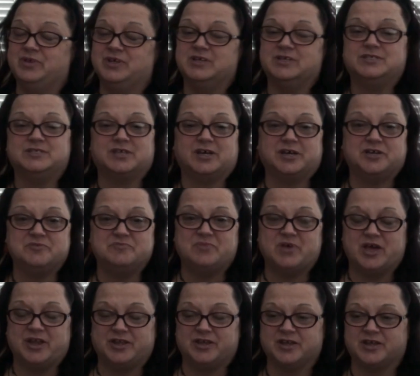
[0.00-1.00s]
being
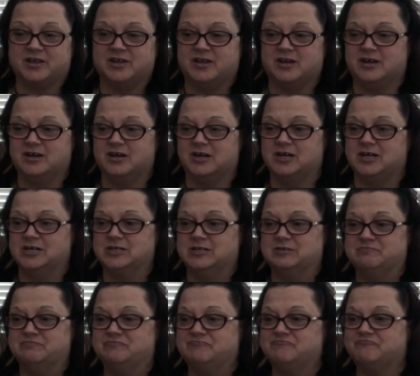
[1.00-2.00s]
diabetic,
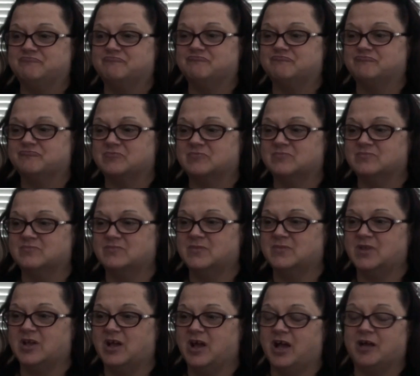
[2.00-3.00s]
I'm
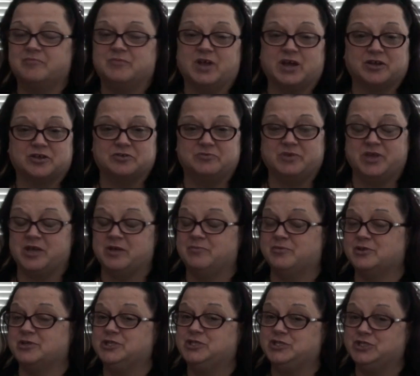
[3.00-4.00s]
not going to be
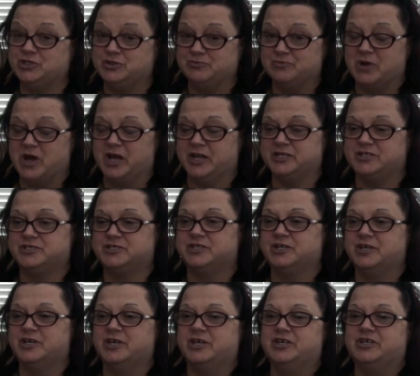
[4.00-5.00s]
able to do much.
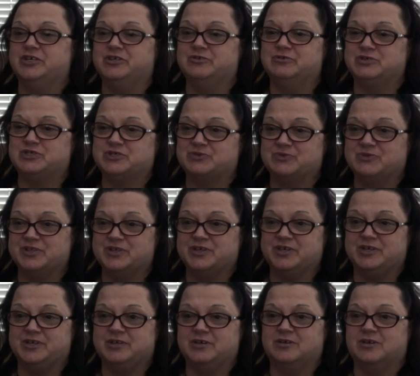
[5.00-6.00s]

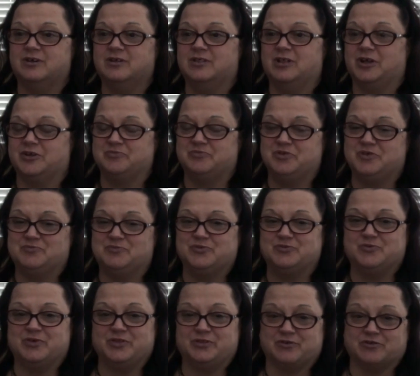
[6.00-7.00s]
Usually a lot of
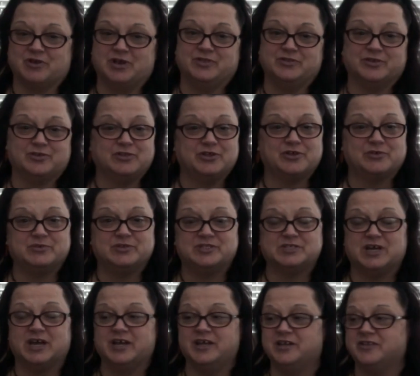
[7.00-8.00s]
people, when they're on their liquid
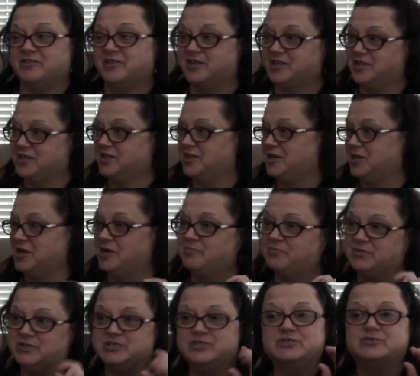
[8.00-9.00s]
diet, they can get
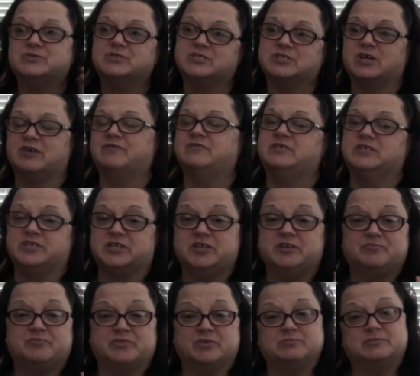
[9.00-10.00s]
up and do stuff to
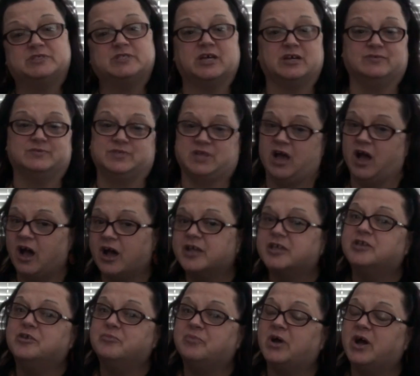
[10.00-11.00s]
keep themselves
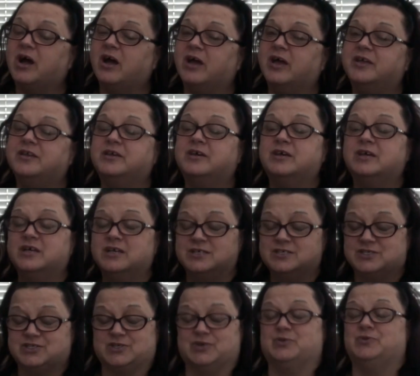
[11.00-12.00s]
occupied
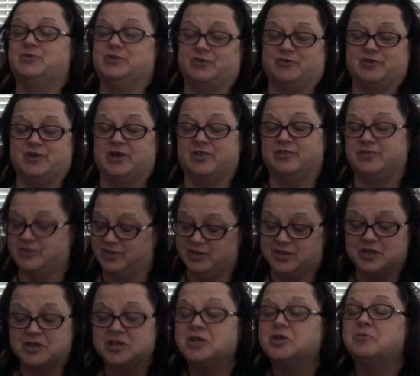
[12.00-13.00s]
so they're not
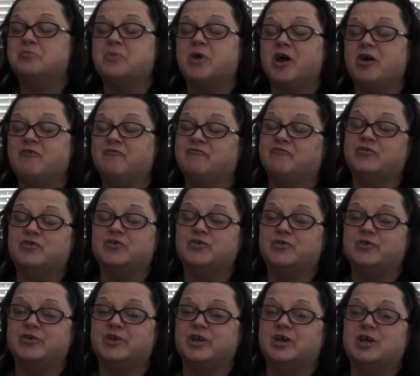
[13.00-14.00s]
thinking about
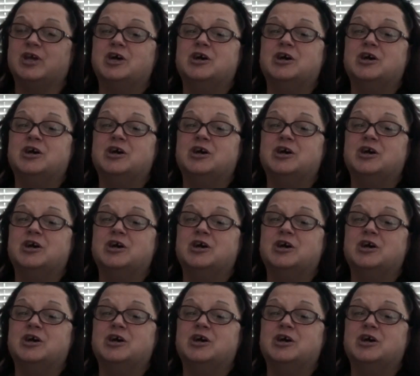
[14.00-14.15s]
food.